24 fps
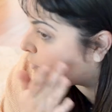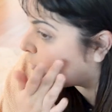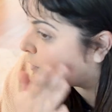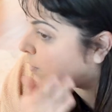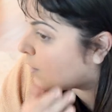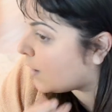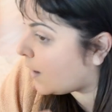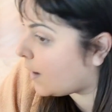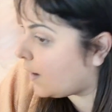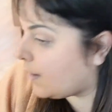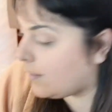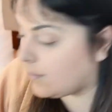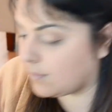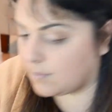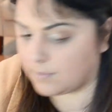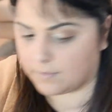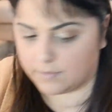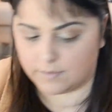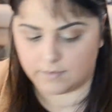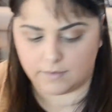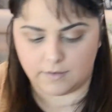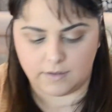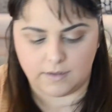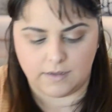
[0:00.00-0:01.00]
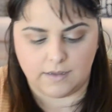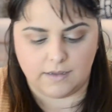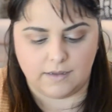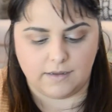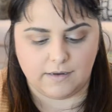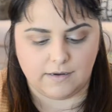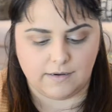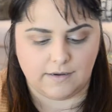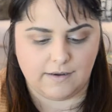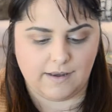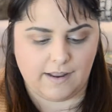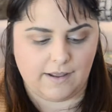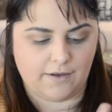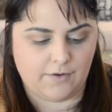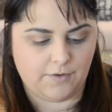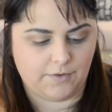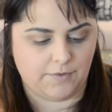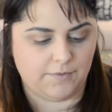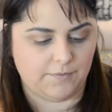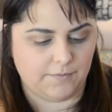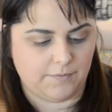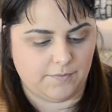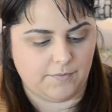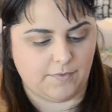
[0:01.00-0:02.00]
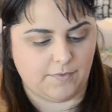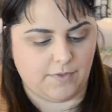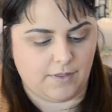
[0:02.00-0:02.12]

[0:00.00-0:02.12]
Okay. Now,